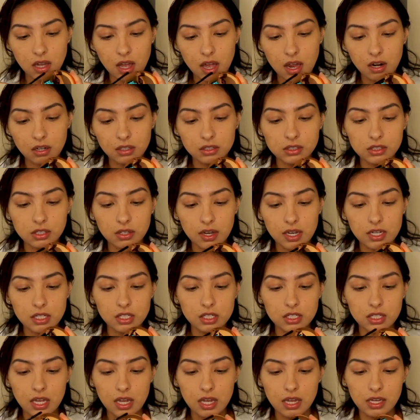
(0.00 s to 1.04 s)
And also, I
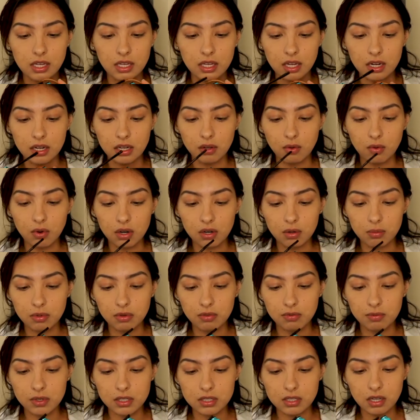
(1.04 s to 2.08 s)
just hate getting
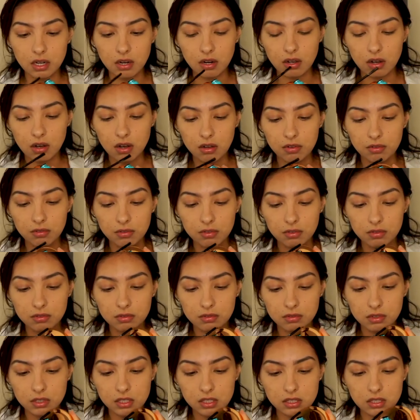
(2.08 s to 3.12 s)
waterproof mascara off.
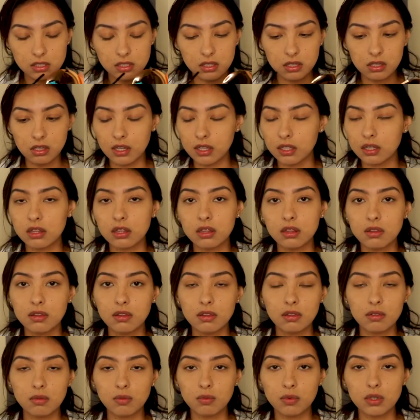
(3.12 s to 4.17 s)
It's like
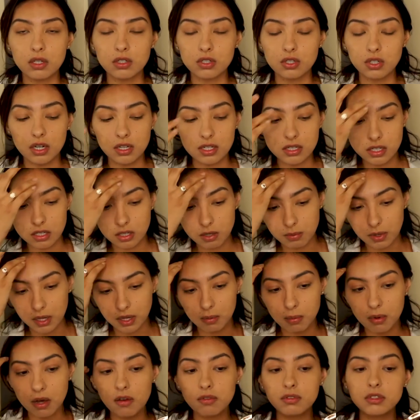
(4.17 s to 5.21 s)
when you're trying to take your
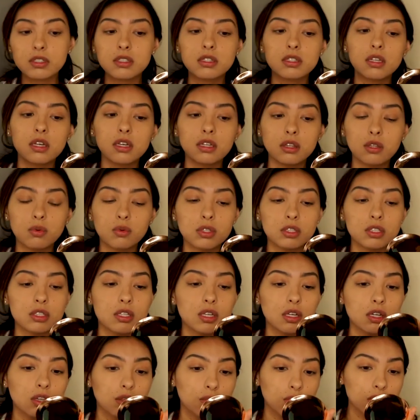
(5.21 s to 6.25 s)
makeup off, it's like the worst
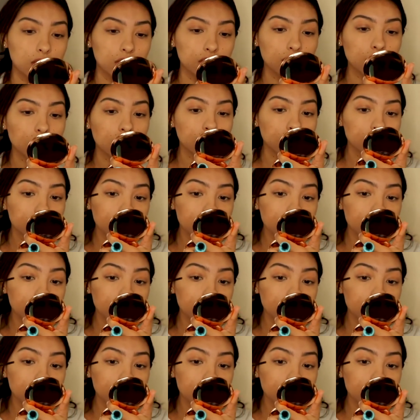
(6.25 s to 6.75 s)
thing in the world.